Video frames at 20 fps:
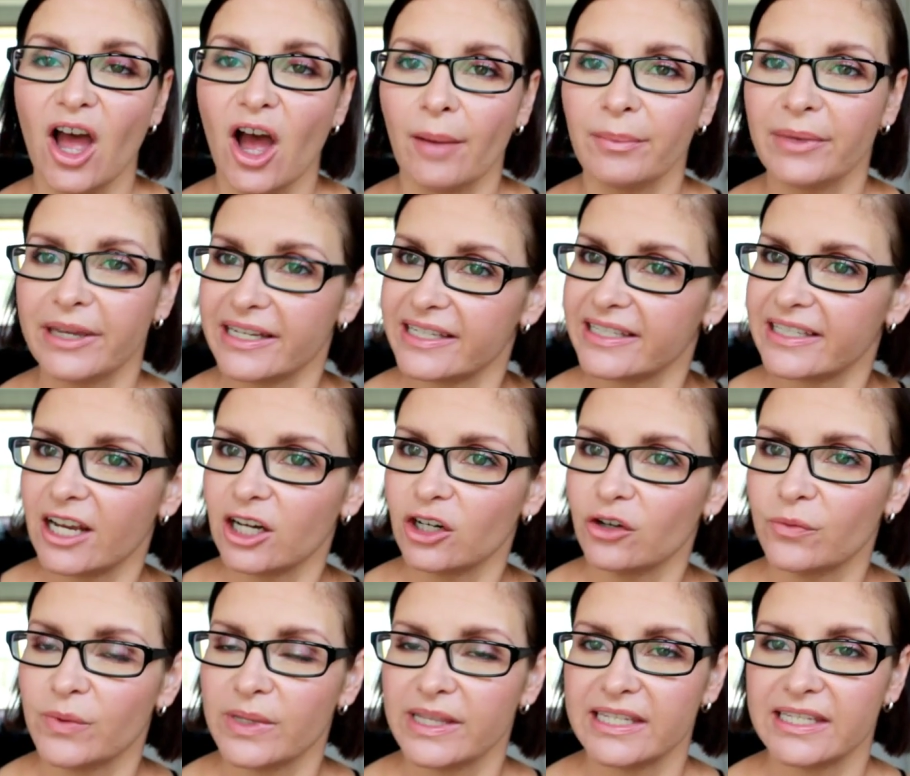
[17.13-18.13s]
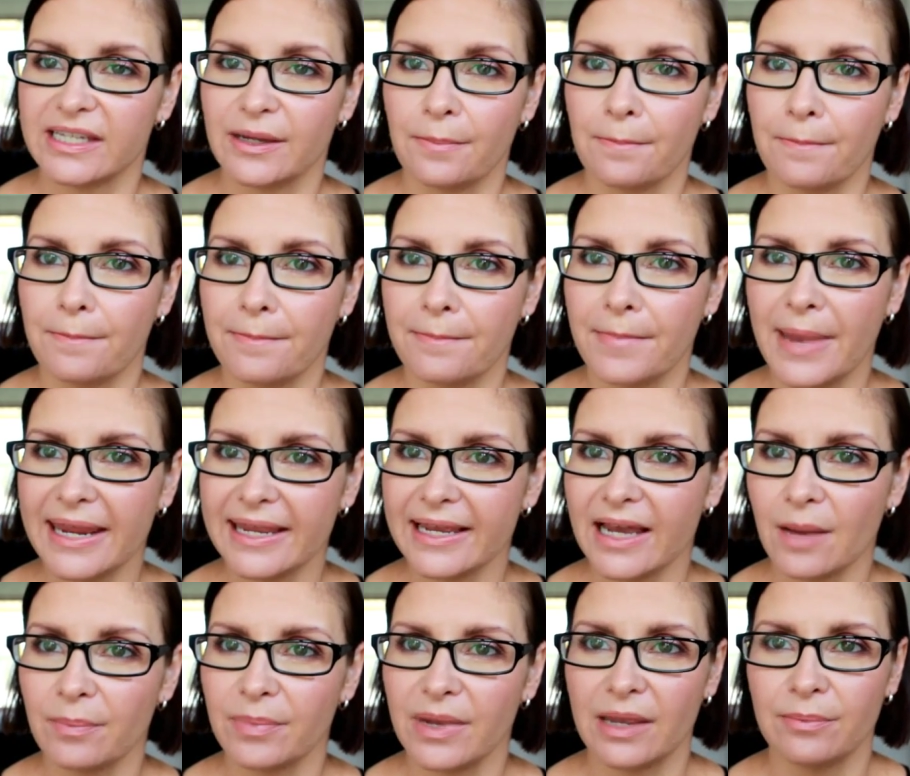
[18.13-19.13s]
I'm going to start off with some
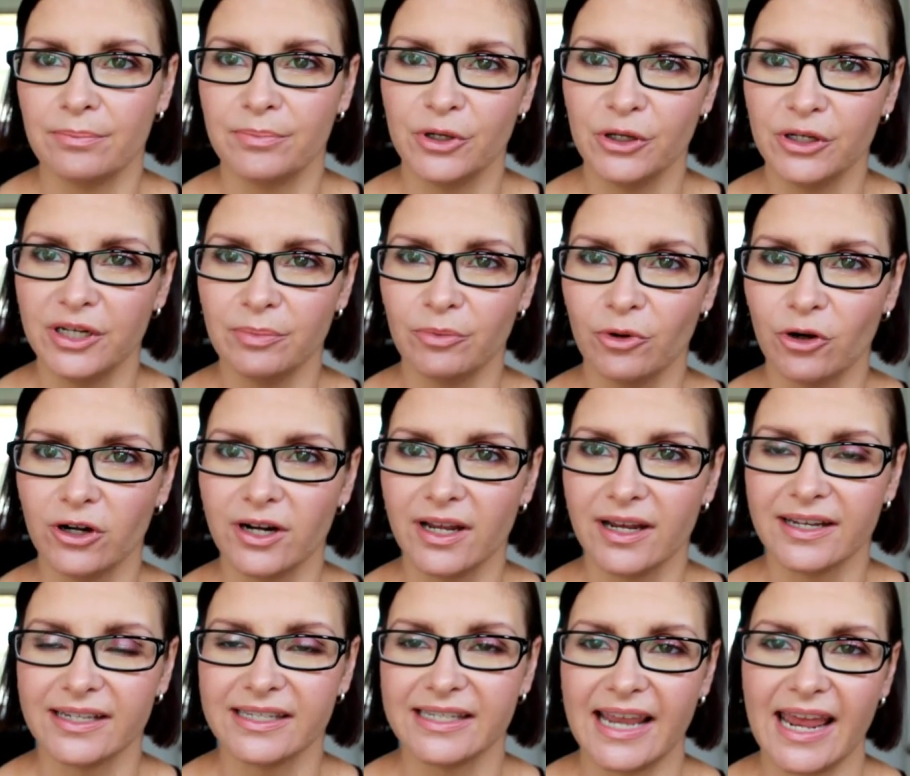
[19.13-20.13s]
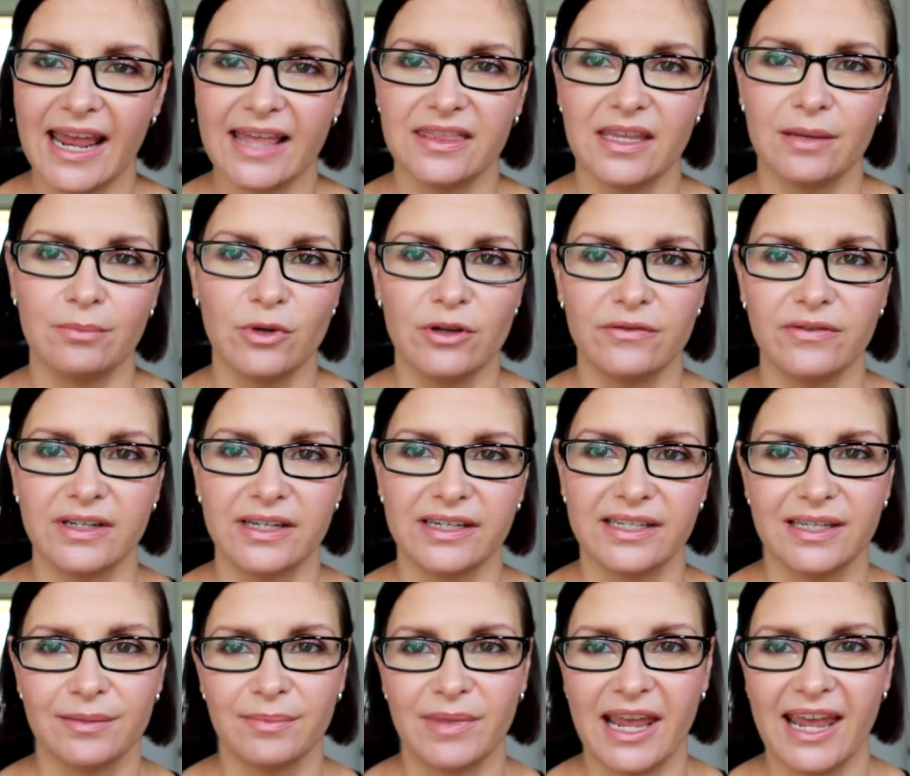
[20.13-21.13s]
makeup and beauty products and then move into
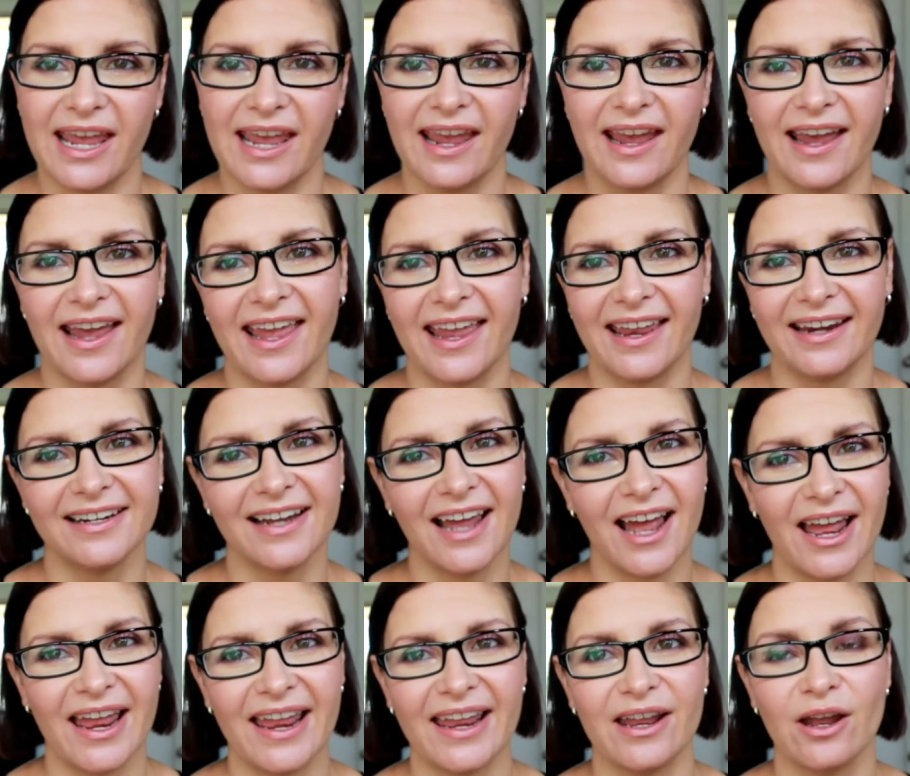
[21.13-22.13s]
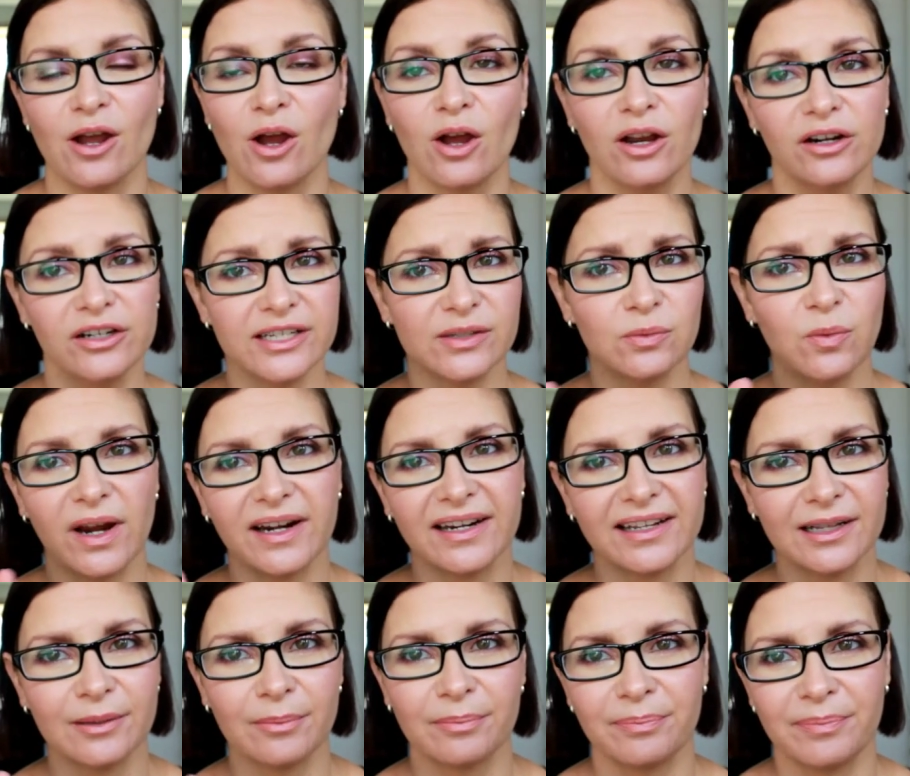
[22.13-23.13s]
some hair and just one
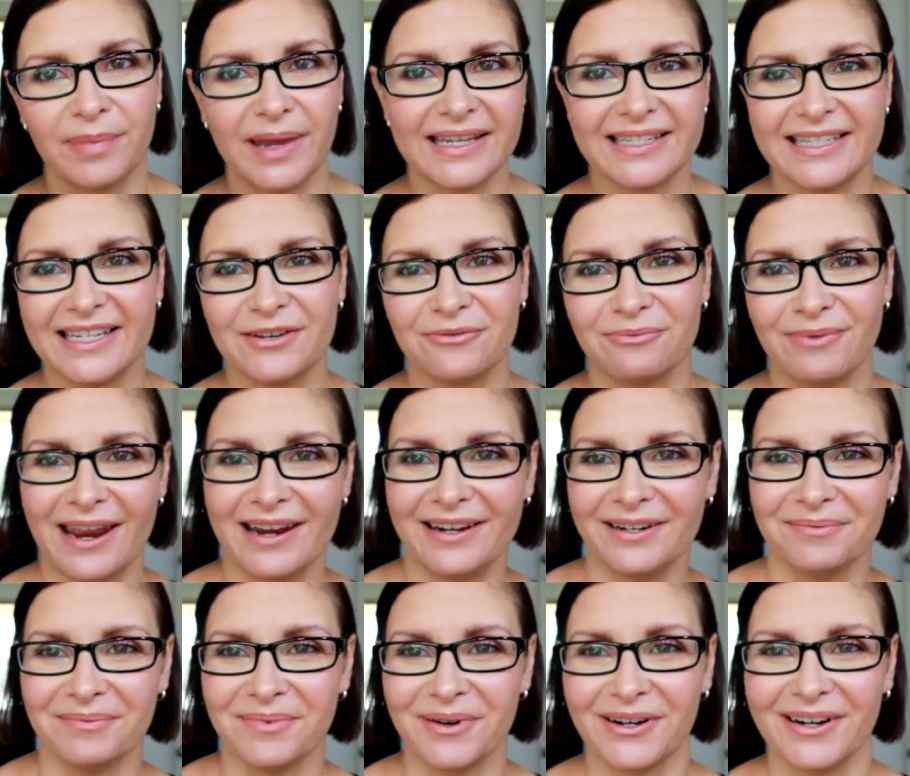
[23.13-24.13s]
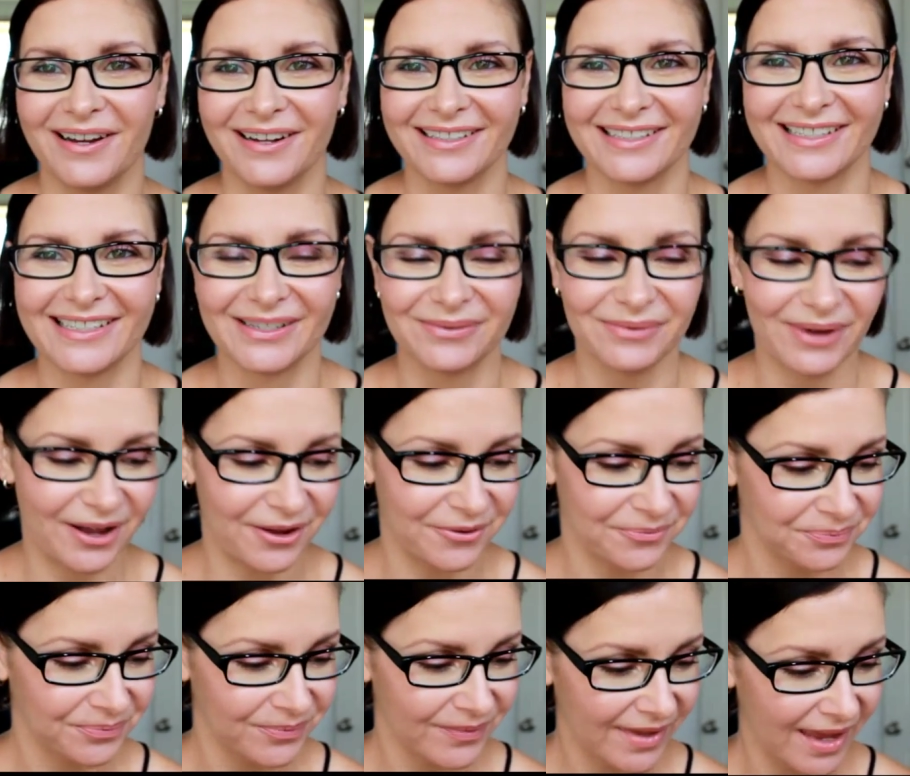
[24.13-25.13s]
little basic random product as well.